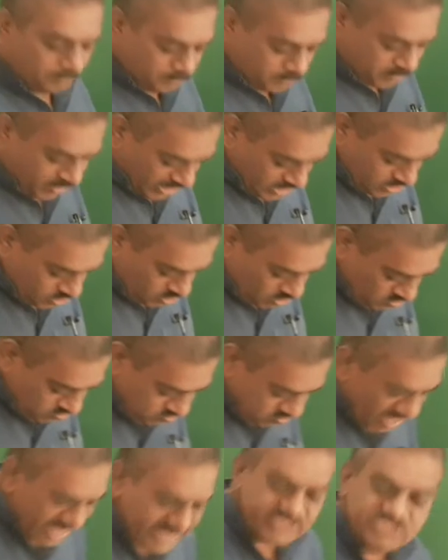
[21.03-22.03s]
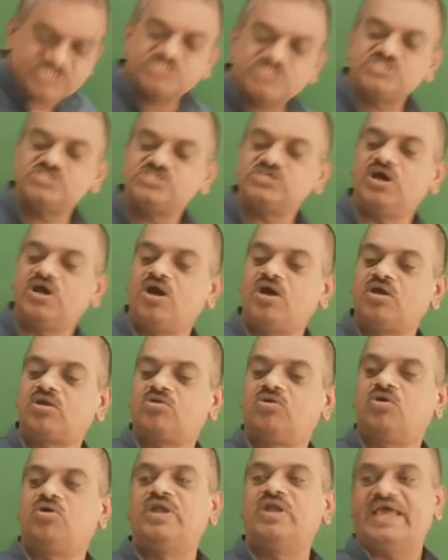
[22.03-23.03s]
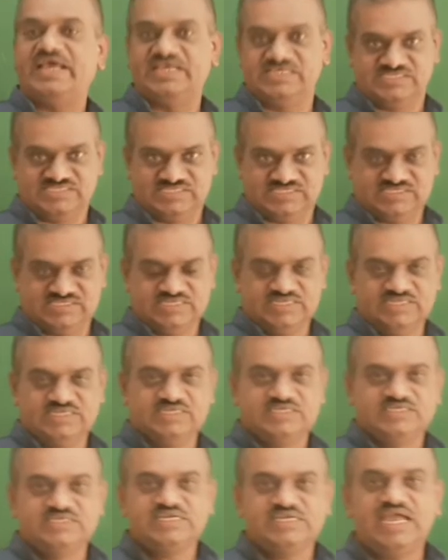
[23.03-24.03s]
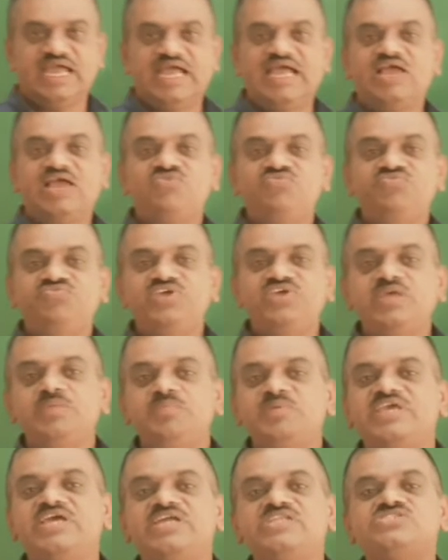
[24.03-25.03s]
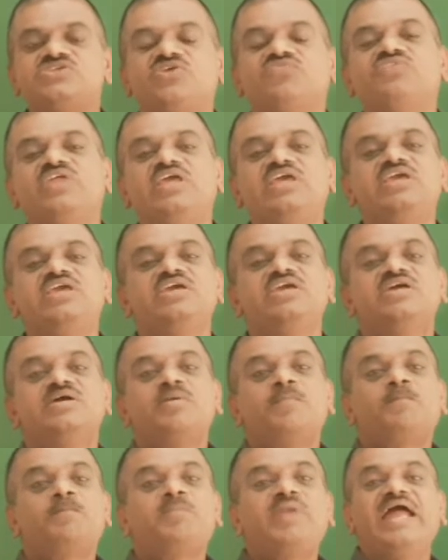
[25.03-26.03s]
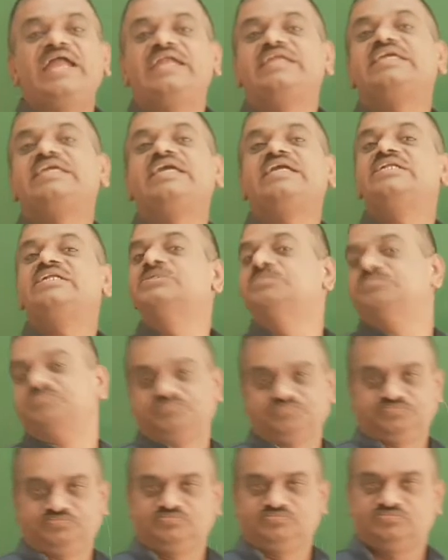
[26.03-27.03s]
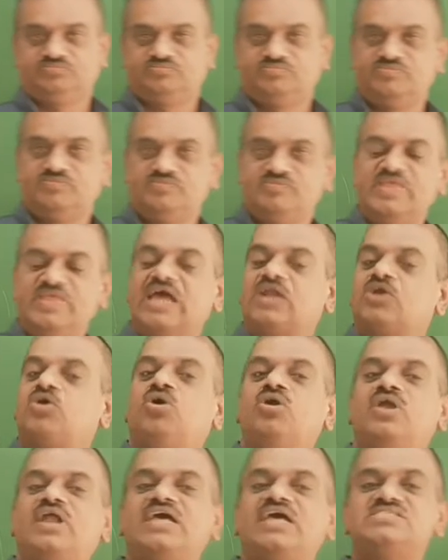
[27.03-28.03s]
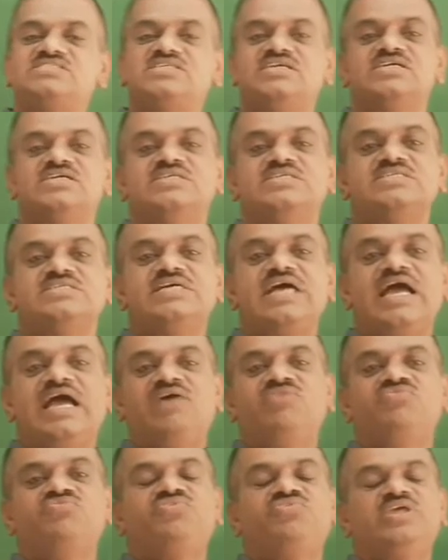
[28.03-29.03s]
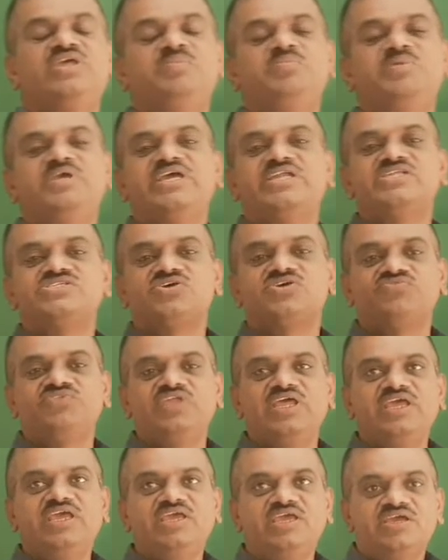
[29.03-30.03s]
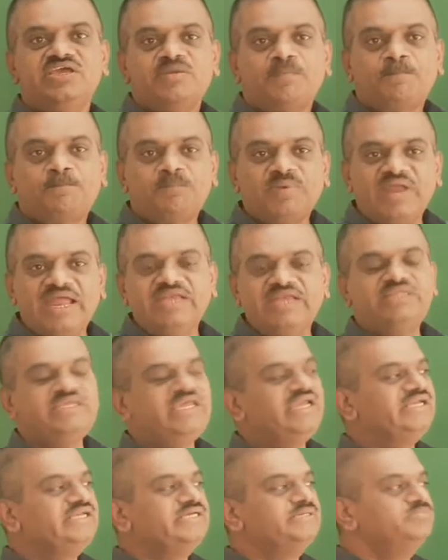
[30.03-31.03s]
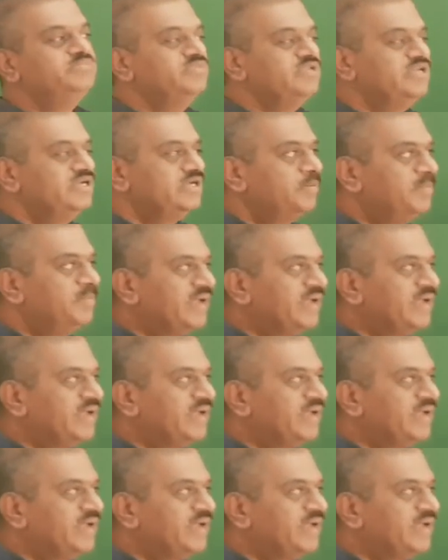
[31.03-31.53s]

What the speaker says: Bryophytes are called as amphibians of the plant kingdom. They are called as amphibians of the plant kingdom